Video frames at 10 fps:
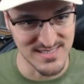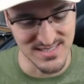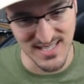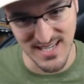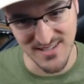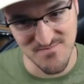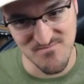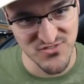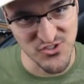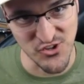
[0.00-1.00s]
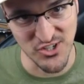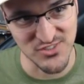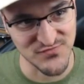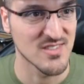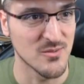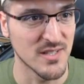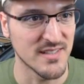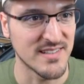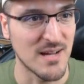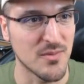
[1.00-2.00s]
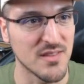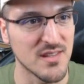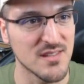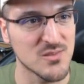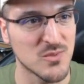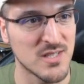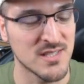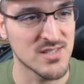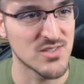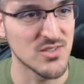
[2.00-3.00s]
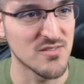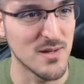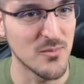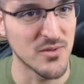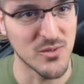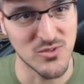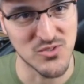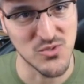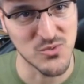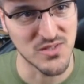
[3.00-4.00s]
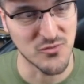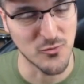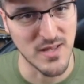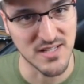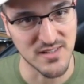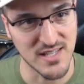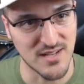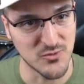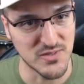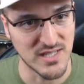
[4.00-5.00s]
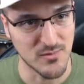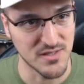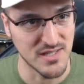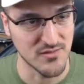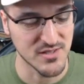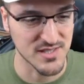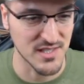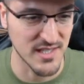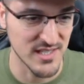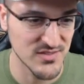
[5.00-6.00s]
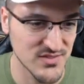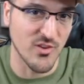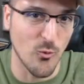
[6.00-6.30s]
Okay, sure. We're gonna tap this one, so if my opponent wants to use it for mana, they have to tap the Nevdisk now.